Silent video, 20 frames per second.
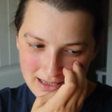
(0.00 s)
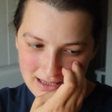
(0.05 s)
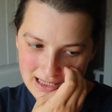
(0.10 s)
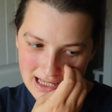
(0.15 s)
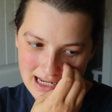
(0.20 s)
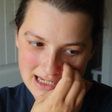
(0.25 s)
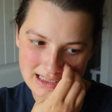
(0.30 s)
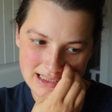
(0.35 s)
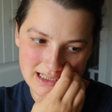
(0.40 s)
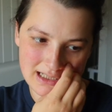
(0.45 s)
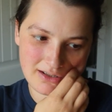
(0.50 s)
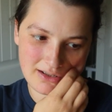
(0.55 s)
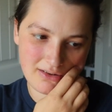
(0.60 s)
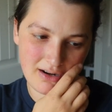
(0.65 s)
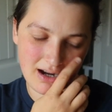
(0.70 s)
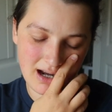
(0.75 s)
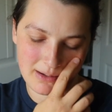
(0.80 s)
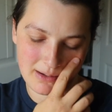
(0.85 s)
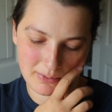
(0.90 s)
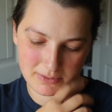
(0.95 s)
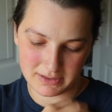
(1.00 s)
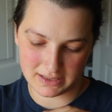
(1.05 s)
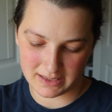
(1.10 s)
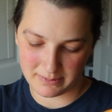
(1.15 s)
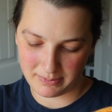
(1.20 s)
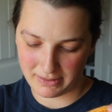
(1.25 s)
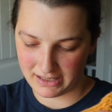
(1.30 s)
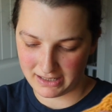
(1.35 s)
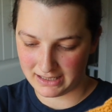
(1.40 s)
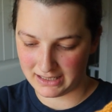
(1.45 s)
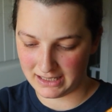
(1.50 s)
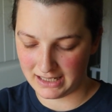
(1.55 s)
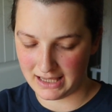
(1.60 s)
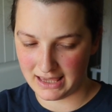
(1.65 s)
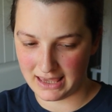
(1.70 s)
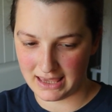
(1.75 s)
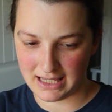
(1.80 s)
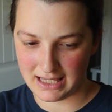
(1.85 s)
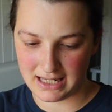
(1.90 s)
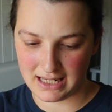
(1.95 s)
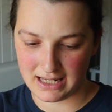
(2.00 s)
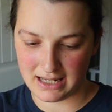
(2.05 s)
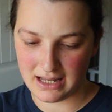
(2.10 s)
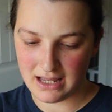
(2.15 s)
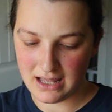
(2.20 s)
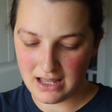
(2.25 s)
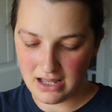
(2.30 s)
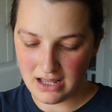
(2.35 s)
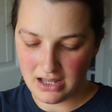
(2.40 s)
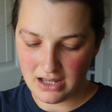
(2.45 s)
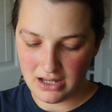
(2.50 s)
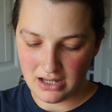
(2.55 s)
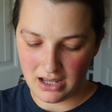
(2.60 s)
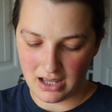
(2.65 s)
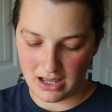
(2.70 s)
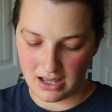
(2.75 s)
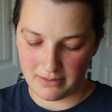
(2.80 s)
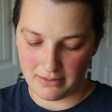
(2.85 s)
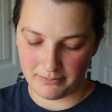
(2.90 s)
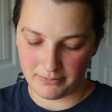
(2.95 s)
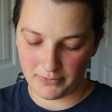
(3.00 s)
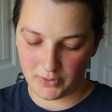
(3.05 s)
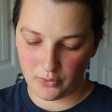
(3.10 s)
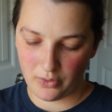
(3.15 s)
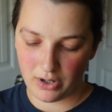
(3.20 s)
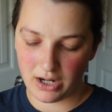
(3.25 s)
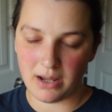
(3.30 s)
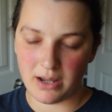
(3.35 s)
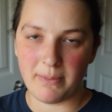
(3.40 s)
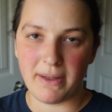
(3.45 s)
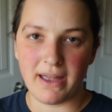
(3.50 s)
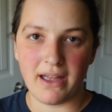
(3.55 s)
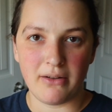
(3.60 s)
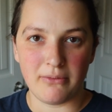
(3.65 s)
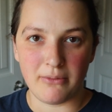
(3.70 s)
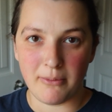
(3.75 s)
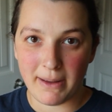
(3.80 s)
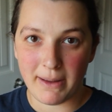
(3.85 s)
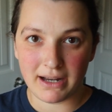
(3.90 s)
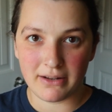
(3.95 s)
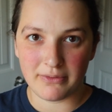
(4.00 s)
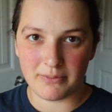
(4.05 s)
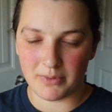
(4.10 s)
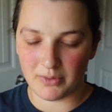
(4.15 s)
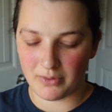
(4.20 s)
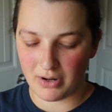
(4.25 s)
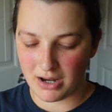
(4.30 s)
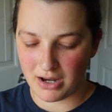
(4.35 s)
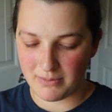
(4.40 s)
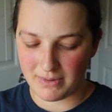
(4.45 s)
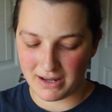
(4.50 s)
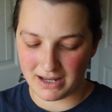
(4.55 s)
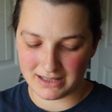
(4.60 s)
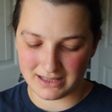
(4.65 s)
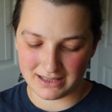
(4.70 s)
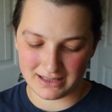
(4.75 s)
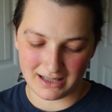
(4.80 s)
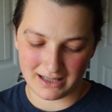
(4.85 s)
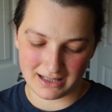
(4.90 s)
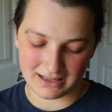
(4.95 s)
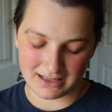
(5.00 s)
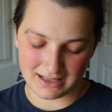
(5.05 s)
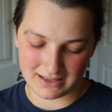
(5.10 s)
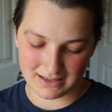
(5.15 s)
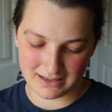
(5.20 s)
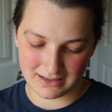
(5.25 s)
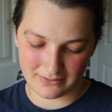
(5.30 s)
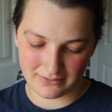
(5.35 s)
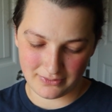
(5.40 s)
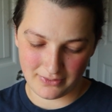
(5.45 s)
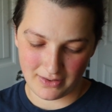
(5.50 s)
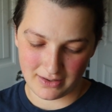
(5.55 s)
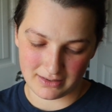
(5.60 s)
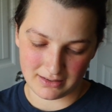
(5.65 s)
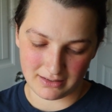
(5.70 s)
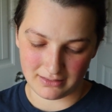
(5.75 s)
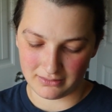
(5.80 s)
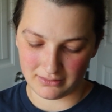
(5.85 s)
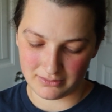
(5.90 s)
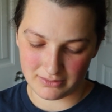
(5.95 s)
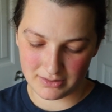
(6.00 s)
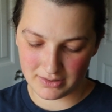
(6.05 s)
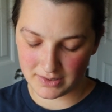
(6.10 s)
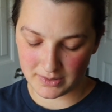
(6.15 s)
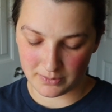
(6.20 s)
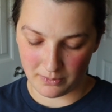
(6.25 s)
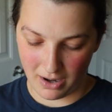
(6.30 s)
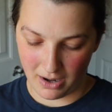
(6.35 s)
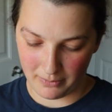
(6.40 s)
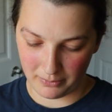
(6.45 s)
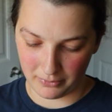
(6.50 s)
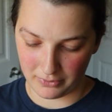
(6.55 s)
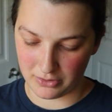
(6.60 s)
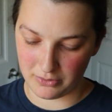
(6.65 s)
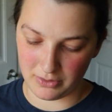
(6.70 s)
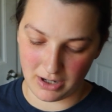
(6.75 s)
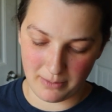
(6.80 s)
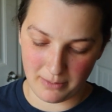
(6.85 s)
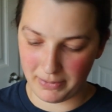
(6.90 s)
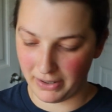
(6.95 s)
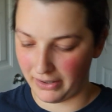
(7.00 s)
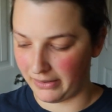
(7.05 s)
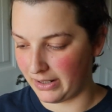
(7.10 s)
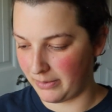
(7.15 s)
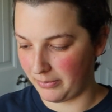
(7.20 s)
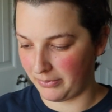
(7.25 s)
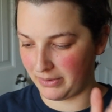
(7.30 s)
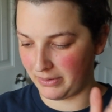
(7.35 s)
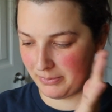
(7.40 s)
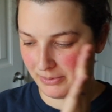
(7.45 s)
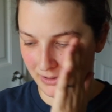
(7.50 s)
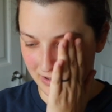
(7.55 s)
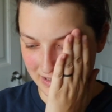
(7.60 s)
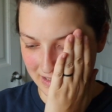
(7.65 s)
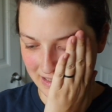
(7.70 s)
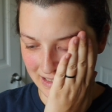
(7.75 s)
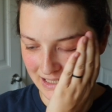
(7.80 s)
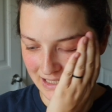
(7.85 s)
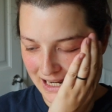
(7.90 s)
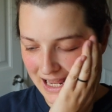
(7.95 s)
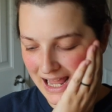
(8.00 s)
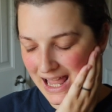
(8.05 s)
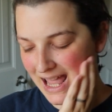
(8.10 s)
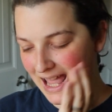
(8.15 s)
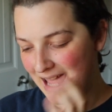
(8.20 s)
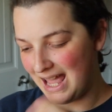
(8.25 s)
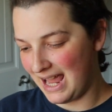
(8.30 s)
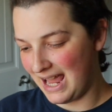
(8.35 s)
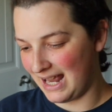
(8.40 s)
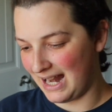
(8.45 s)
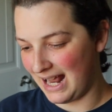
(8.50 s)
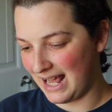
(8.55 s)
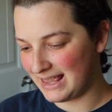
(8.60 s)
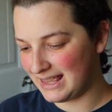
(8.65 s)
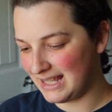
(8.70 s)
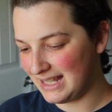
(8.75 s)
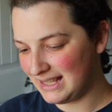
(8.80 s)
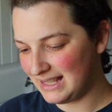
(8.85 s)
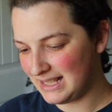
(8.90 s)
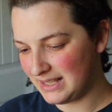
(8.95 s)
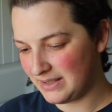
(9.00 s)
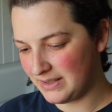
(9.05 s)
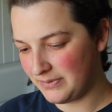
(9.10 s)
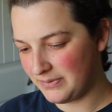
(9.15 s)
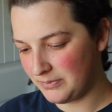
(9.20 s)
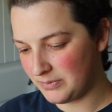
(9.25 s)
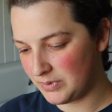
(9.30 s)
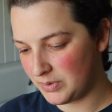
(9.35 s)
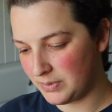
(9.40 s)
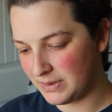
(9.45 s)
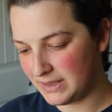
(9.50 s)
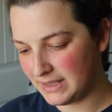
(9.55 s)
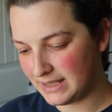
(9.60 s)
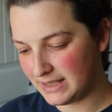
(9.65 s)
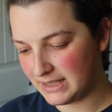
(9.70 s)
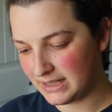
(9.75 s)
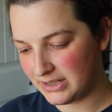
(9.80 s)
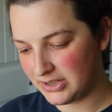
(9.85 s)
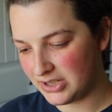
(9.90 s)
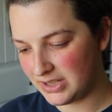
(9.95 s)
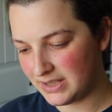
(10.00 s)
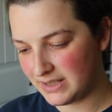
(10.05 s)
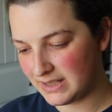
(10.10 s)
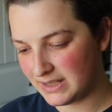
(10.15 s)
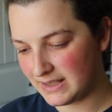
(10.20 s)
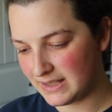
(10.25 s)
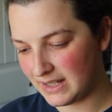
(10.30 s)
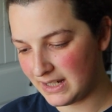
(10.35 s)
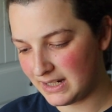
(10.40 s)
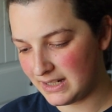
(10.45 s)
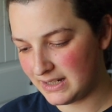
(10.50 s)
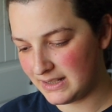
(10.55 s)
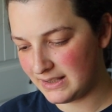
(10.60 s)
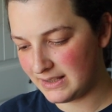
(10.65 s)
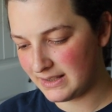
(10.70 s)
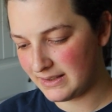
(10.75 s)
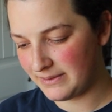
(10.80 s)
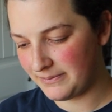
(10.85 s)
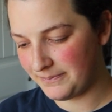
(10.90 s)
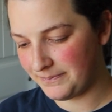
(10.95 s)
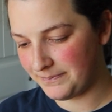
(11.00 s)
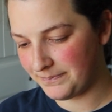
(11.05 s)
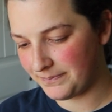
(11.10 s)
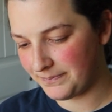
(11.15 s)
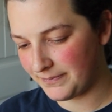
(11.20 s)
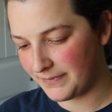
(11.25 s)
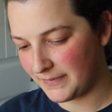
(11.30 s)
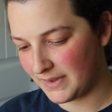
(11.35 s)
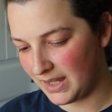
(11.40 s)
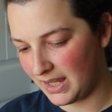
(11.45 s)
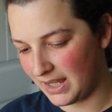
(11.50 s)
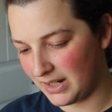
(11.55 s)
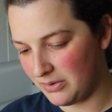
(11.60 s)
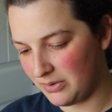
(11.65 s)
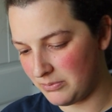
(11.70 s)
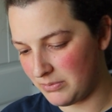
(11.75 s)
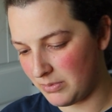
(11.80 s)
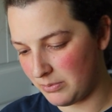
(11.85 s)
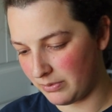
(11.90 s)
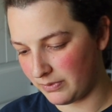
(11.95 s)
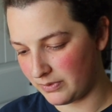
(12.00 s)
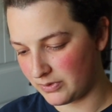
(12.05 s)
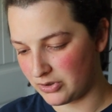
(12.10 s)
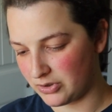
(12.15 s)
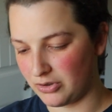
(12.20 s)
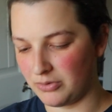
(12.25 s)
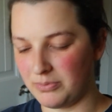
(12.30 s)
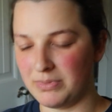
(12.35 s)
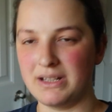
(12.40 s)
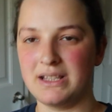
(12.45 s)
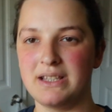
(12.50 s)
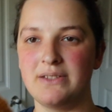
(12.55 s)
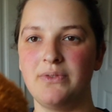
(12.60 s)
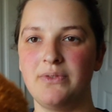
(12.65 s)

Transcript: last year. I participated in the Crayabea. Rebecca from the Crayabea did like this fun little swap where you got paired up with a person. And I think this is from Twin Stitches Designs. I don't remember for sure, but it's a